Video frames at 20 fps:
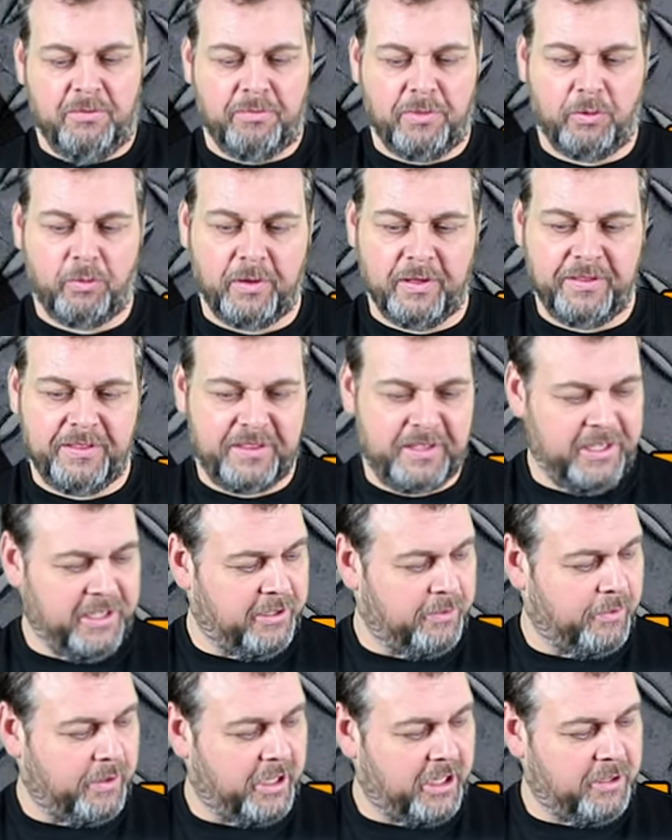But one thing
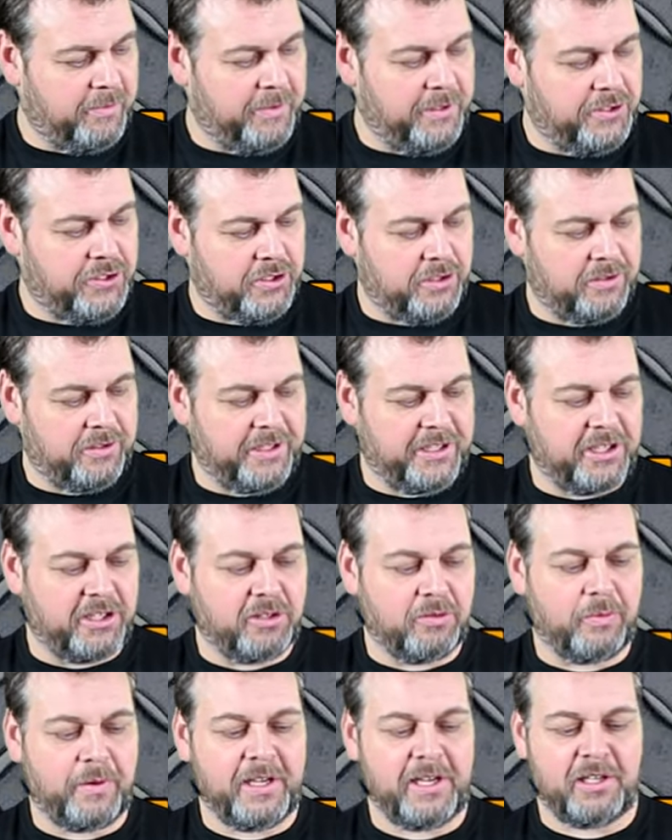I wanna be sure that
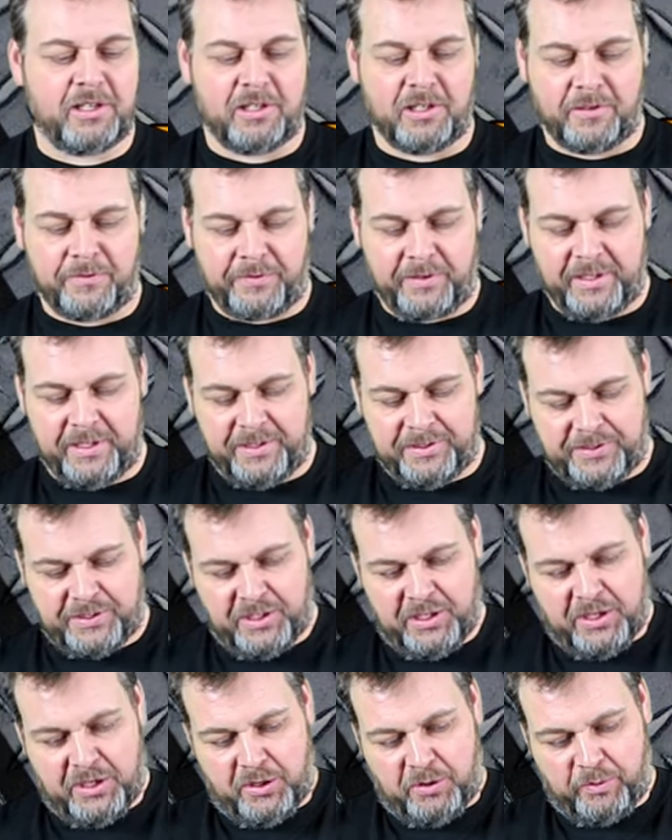you're aware of
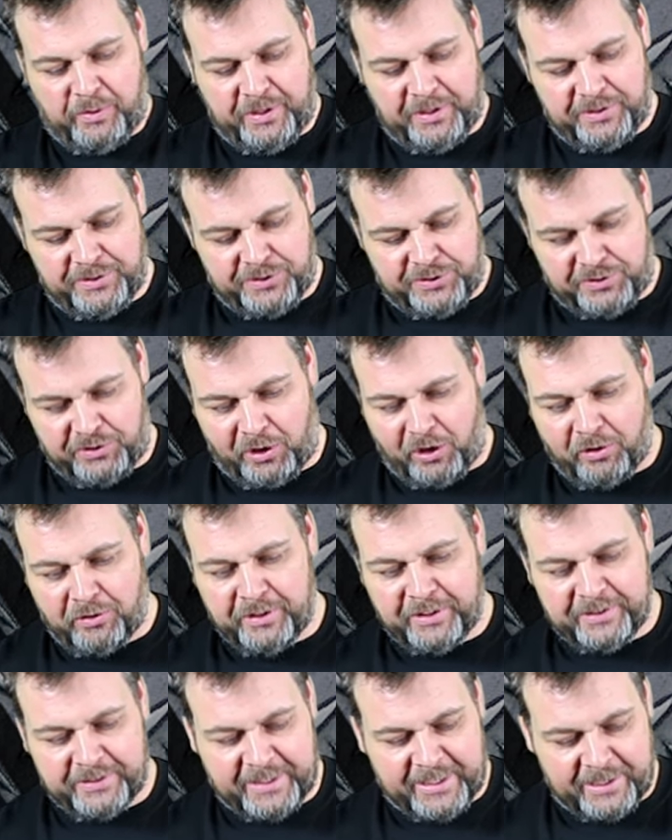is when
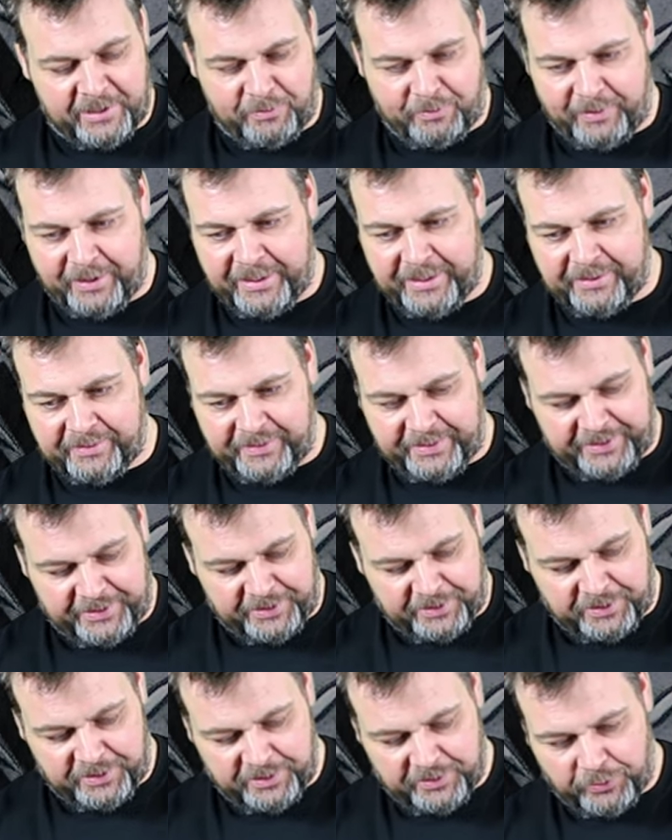installing that
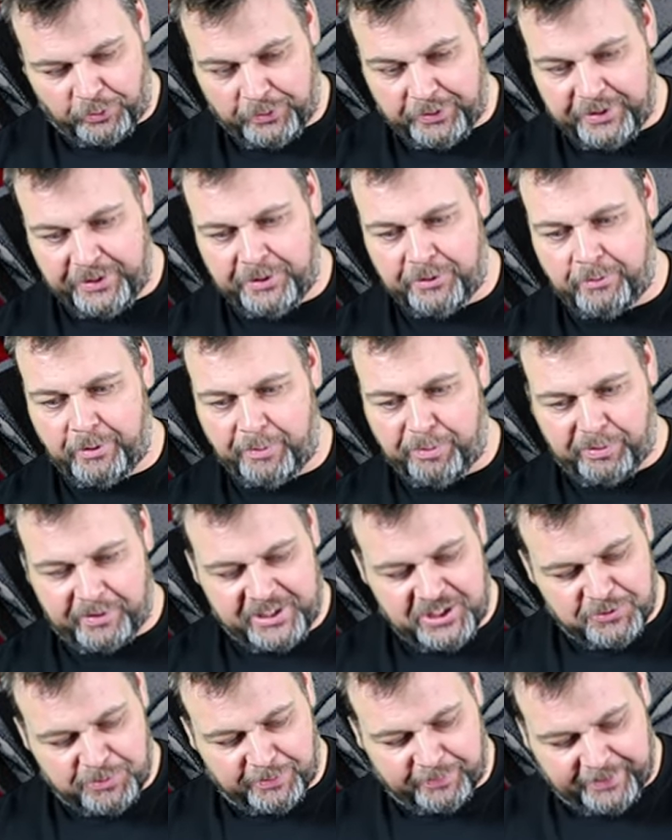regulator or your
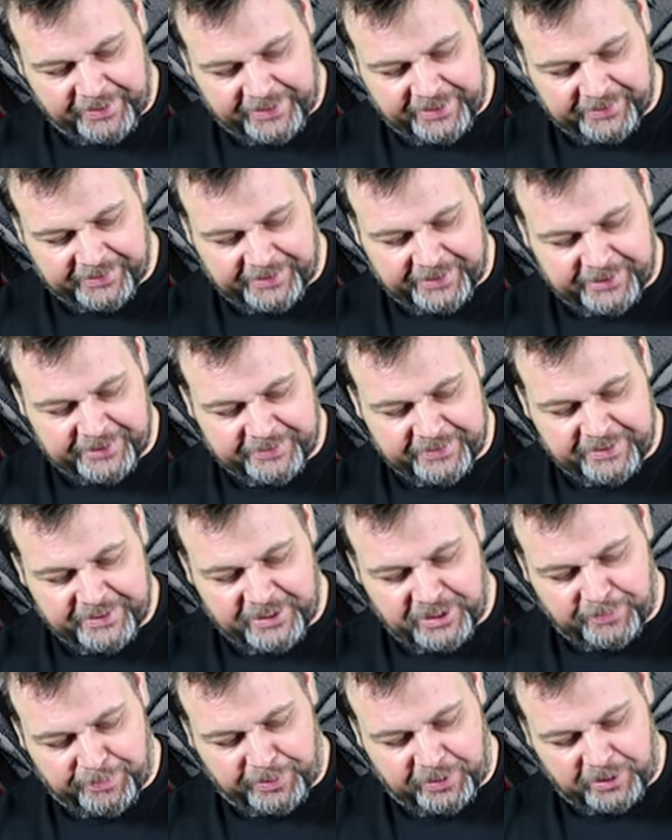replacement regulator
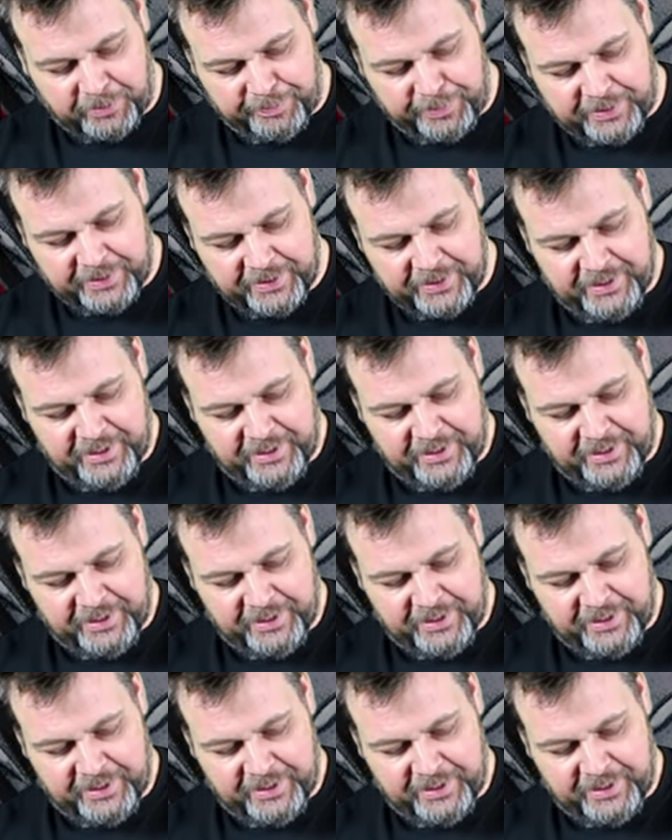into the pump,